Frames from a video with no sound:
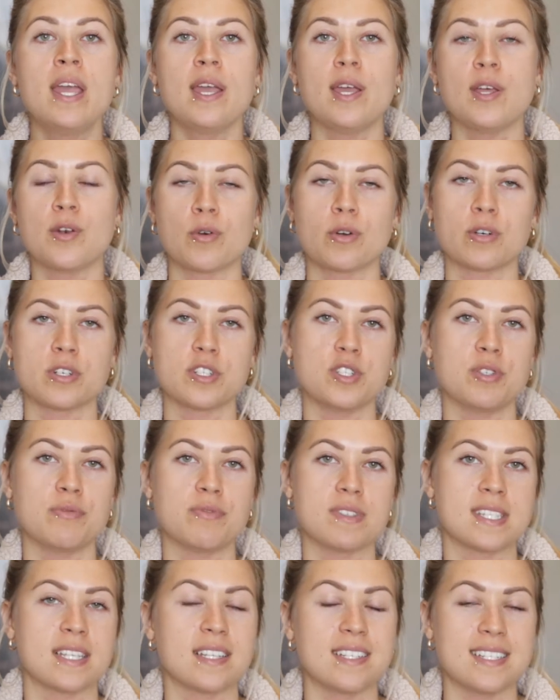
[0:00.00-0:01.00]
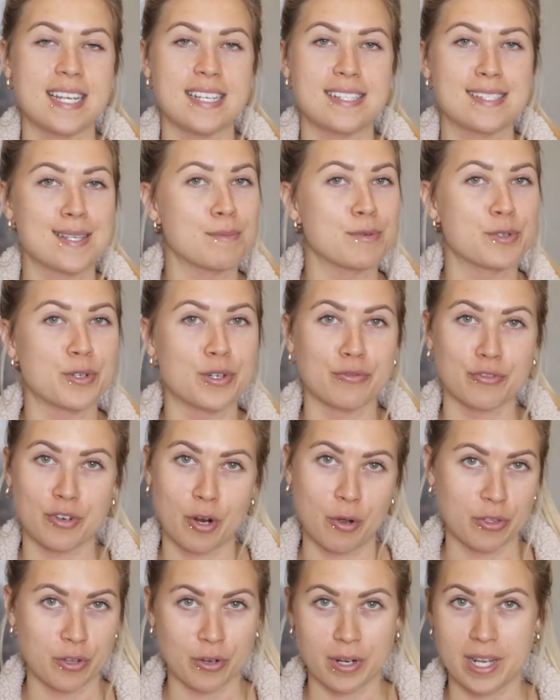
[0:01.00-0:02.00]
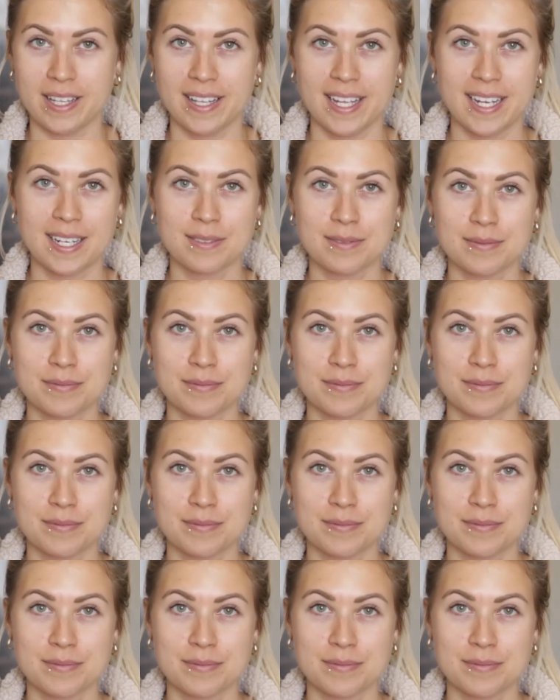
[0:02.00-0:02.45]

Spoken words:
in order to facilitate some sort of growth or healing.